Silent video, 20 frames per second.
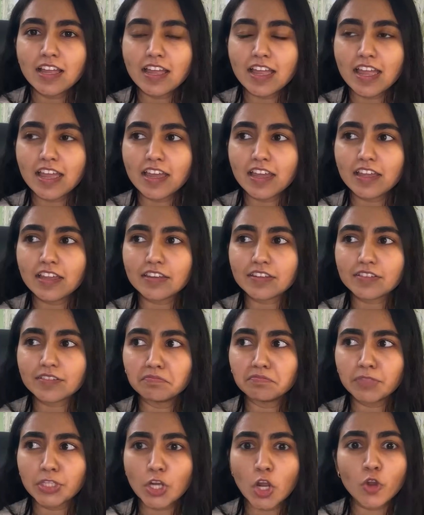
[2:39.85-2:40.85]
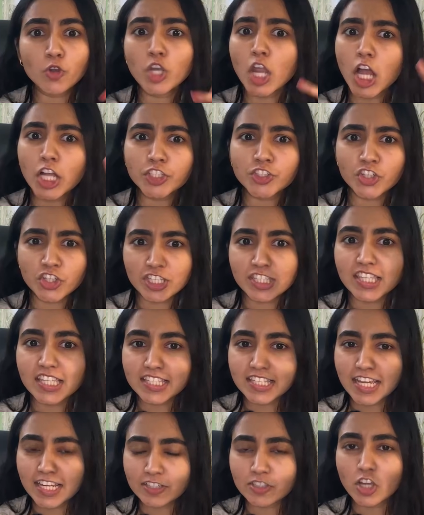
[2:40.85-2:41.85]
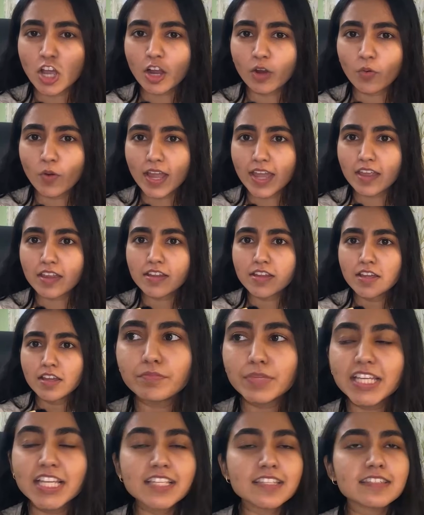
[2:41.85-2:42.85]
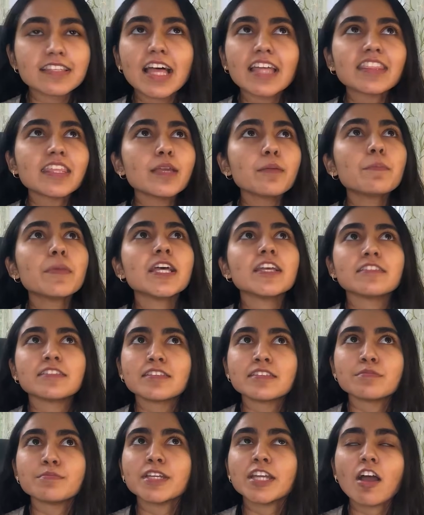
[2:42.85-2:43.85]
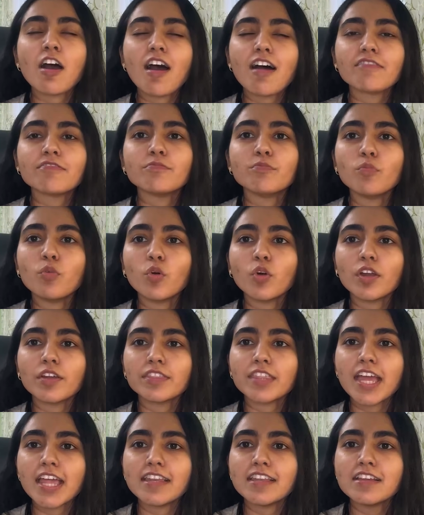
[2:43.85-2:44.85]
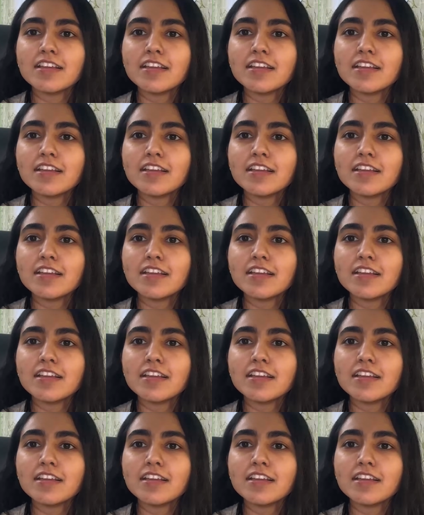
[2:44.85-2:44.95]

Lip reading: and, you know, not just the TikTok way, because nothing pisses me off more than